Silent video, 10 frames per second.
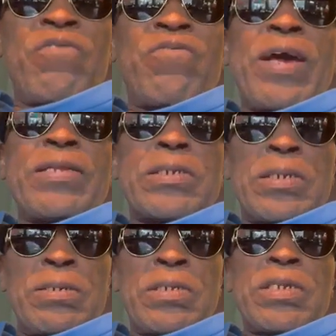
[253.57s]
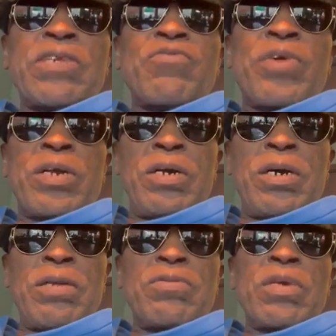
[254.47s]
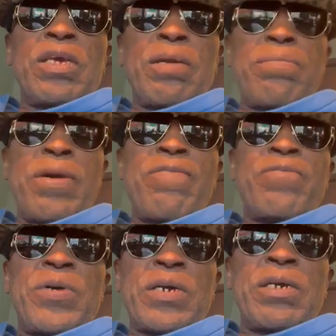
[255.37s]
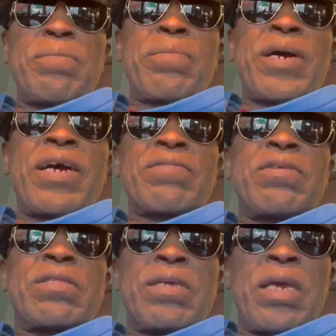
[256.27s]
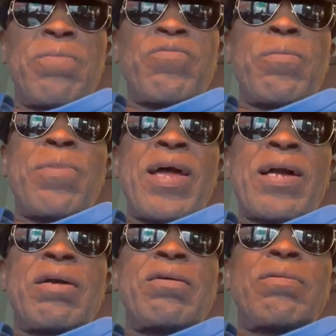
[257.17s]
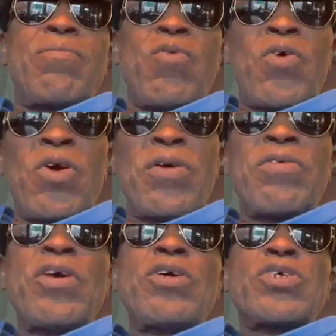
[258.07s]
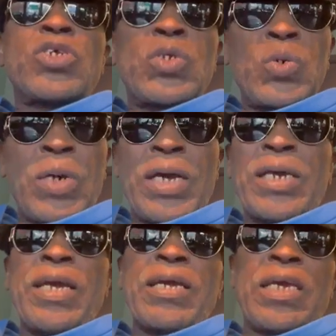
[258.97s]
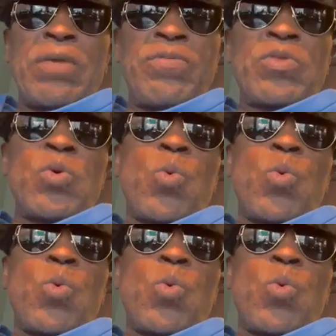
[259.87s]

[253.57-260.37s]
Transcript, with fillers: to find Sunset Records to get my fucking master tape, Black Cowboy, so I can give it to